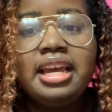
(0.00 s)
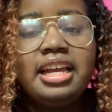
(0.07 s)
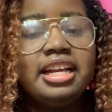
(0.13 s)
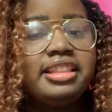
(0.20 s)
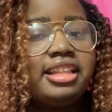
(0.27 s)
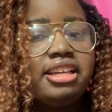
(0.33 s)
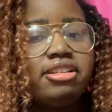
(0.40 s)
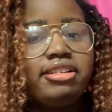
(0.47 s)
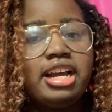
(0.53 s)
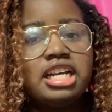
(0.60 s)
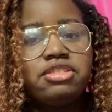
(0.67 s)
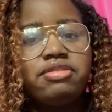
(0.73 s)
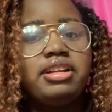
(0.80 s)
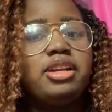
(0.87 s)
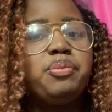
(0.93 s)
and thank you
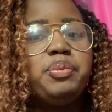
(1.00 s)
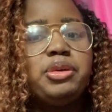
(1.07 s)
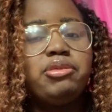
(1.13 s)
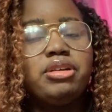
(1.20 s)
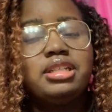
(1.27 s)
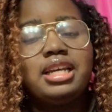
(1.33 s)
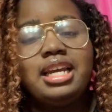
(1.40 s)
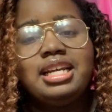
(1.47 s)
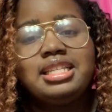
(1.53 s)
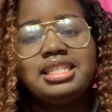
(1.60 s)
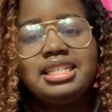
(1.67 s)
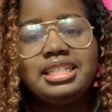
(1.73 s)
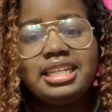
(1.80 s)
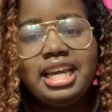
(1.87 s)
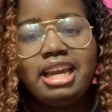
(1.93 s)
guys for letting me reach
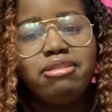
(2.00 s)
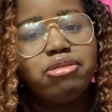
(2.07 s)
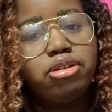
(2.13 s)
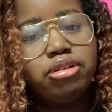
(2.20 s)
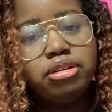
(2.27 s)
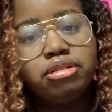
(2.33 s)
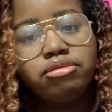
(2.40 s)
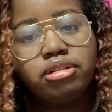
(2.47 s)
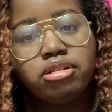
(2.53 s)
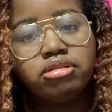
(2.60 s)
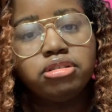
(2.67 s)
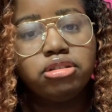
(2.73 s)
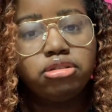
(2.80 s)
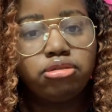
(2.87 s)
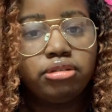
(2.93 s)
18K. We're on the road
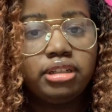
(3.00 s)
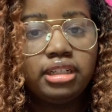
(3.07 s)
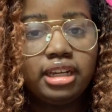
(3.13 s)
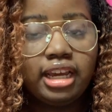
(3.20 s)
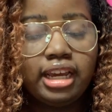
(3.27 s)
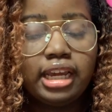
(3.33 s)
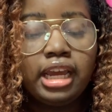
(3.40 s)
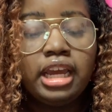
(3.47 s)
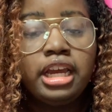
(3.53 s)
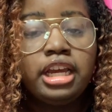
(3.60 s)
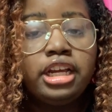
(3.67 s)
to 20K.